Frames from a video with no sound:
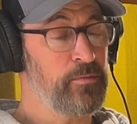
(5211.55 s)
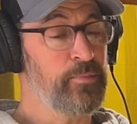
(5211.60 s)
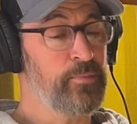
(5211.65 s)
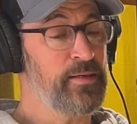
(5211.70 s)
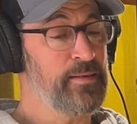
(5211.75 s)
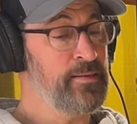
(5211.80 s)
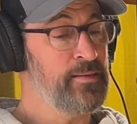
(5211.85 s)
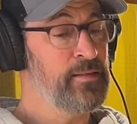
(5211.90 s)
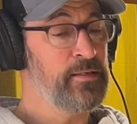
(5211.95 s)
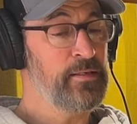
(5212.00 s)

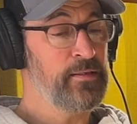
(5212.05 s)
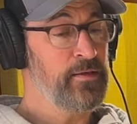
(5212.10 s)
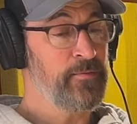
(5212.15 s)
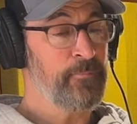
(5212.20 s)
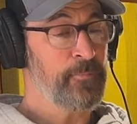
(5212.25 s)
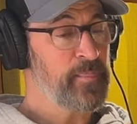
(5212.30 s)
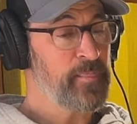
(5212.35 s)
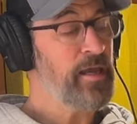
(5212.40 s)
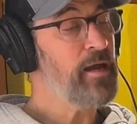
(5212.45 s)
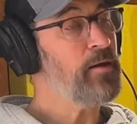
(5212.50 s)
But
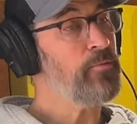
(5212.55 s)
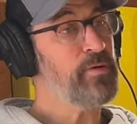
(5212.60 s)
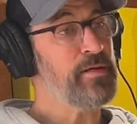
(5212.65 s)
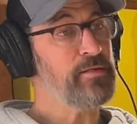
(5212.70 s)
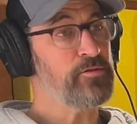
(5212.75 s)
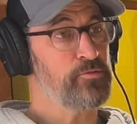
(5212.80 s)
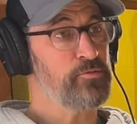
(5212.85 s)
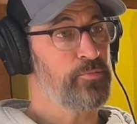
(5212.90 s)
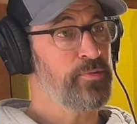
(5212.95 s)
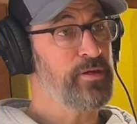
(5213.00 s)
yeah,
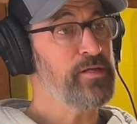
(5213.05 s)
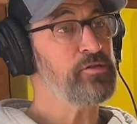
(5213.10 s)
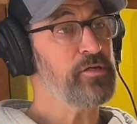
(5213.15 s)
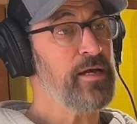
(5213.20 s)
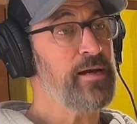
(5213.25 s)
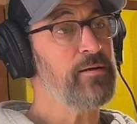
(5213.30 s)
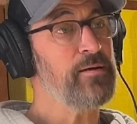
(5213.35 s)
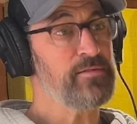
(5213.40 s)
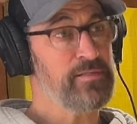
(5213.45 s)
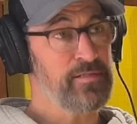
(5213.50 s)
reach reach
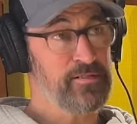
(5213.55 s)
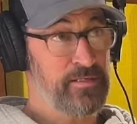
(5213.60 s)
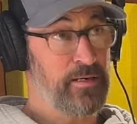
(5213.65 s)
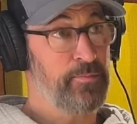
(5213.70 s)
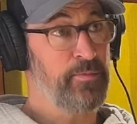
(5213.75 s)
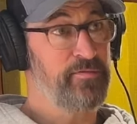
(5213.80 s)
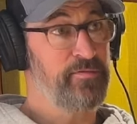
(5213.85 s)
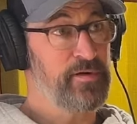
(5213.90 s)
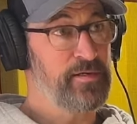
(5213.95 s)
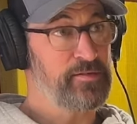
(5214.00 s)
out to some
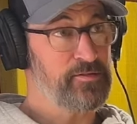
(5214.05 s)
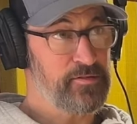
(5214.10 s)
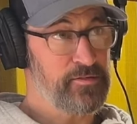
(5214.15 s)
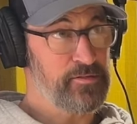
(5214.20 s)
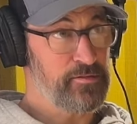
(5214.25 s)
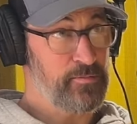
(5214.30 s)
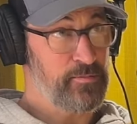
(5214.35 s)
of us